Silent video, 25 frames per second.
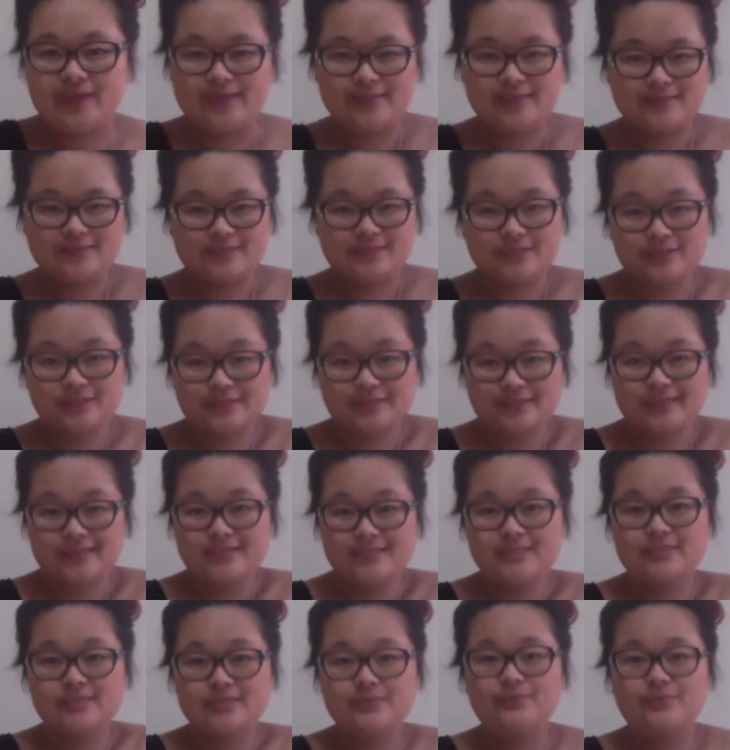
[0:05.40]
So the
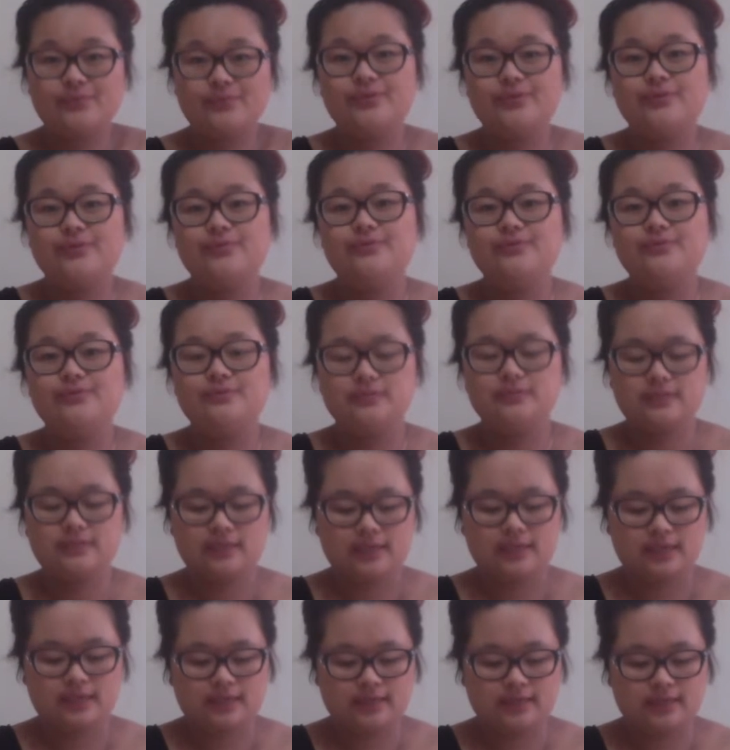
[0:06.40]
next oil that
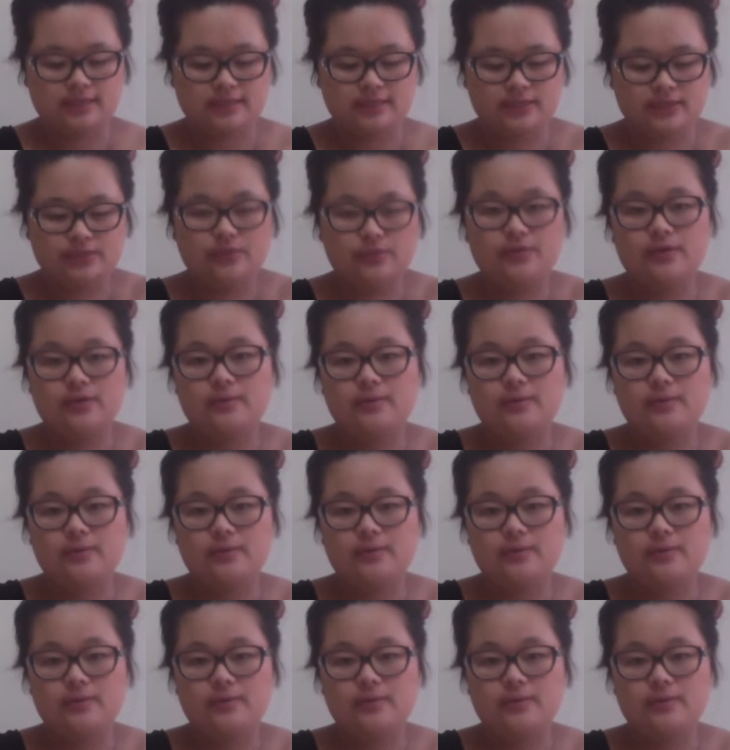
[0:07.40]
I'd like to talk